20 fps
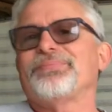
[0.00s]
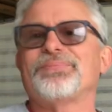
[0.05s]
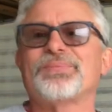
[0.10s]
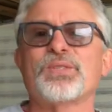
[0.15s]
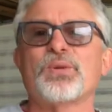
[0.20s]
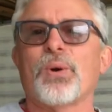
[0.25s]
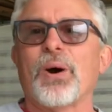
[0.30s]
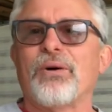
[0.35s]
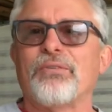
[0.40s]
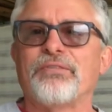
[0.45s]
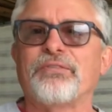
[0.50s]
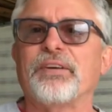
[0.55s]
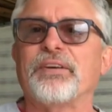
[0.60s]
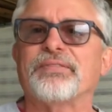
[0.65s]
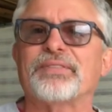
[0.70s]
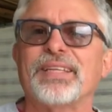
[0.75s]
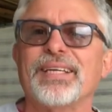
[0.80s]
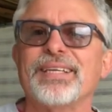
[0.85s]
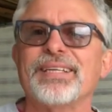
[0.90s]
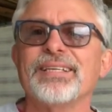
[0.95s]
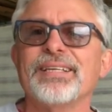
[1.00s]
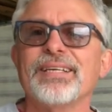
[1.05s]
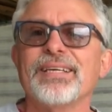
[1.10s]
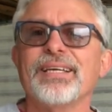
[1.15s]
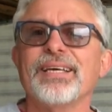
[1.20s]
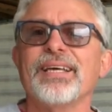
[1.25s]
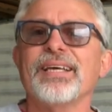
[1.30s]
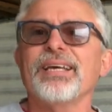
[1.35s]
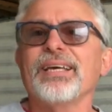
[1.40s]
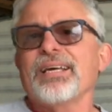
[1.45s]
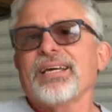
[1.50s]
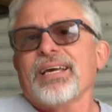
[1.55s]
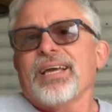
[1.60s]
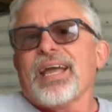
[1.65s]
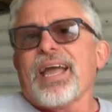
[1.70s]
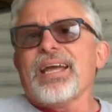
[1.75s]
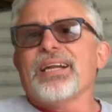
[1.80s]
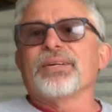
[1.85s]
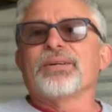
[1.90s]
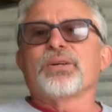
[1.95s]
1250
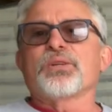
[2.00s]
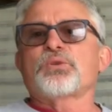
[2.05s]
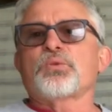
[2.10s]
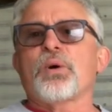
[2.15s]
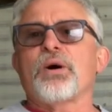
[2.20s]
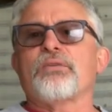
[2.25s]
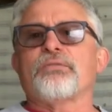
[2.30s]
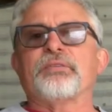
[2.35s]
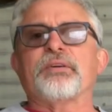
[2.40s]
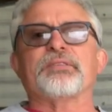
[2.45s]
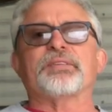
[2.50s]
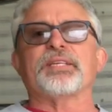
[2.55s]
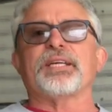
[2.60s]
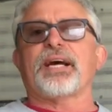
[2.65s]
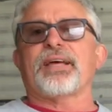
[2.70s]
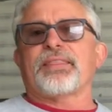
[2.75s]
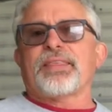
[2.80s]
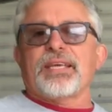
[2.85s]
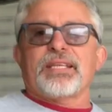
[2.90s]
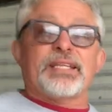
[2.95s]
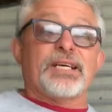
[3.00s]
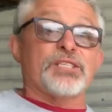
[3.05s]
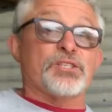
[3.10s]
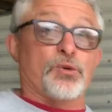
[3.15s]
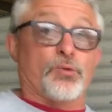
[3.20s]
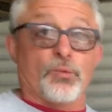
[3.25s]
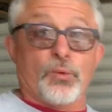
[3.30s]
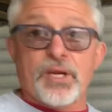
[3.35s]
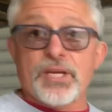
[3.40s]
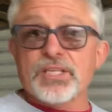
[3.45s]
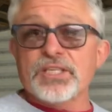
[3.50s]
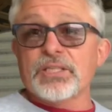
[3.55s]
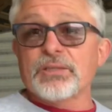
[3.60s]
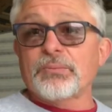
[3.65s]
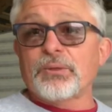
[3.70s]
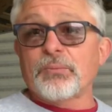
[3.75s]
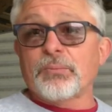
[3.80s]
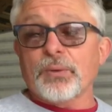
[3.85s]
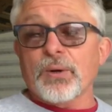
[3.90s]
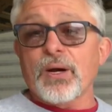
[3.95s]
800 1250 i think that's a
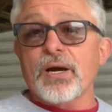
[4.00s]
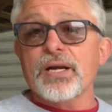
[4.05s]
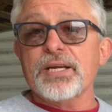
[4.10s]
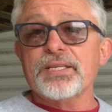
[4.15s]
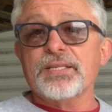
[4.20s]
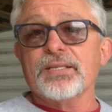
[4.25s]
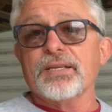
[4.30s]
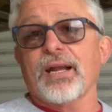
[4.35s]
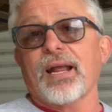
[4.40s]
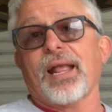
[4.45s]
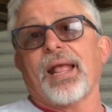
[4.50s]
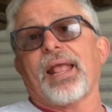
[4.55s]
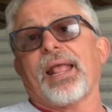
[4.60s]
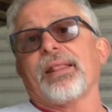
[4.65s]
reasonable price